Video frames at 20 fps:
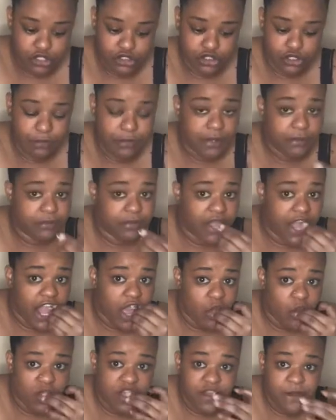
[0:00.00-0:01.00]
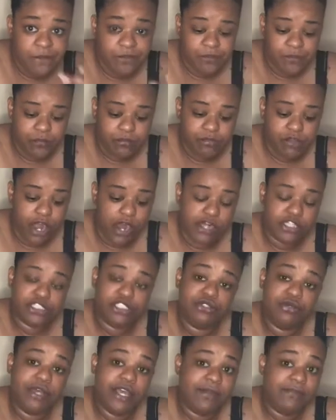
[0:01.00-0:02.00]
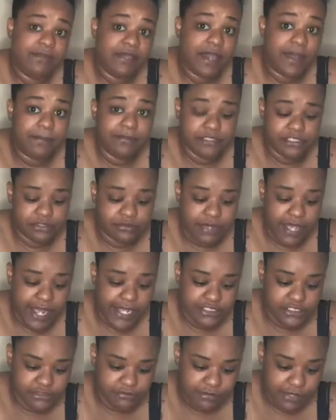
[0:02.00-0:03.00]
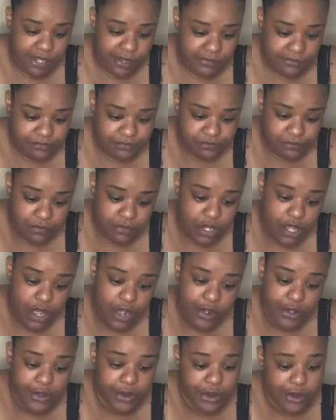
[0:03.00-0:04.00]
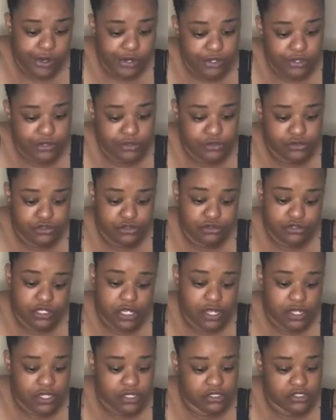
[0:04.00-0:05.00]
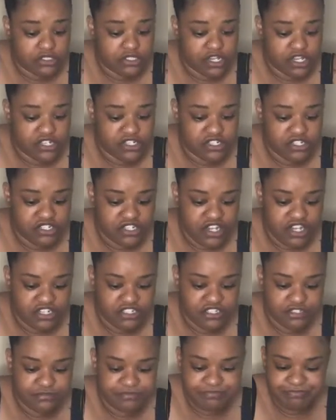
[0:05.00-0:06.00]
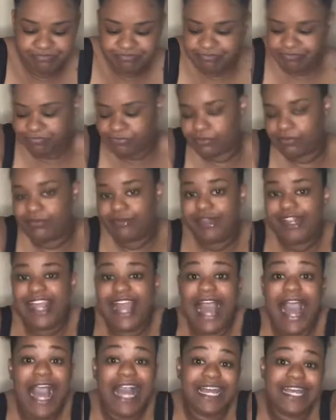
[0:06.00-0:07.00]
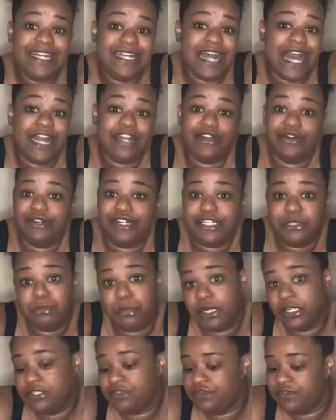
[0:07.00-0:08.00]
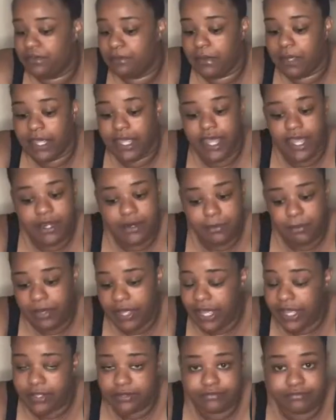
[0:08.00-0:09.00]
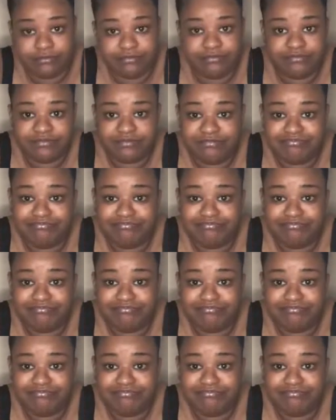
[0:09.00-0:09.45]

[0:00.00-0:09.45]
So people like me, you hit me up and you ask me, oh, you talking to such and such? I cannot know this person from a can of paint. And